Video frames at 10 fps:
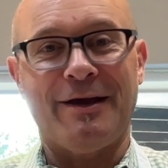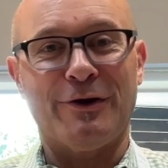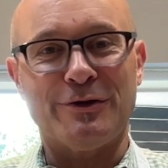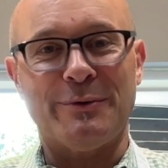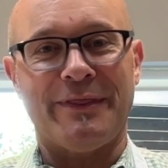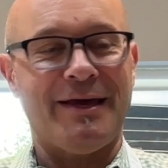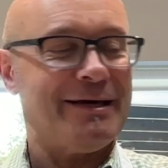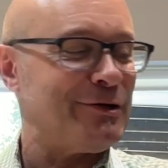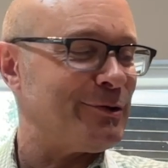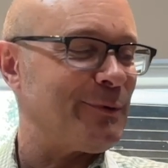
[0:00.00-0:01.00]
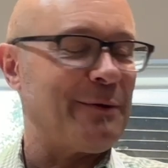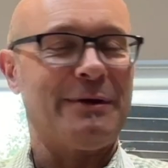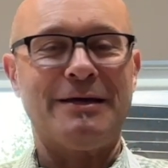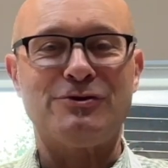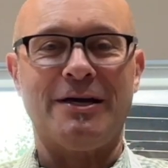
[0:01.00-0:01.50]
argue with that, or why would
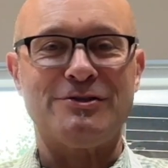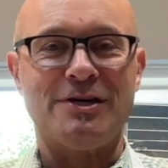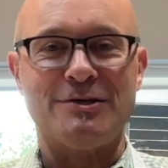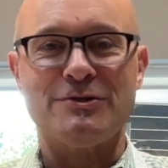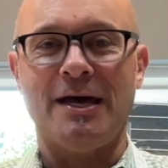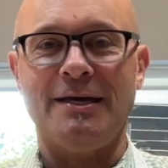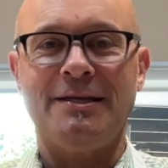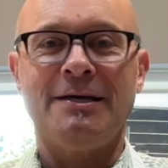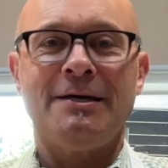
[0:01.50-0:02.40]
I try and change that?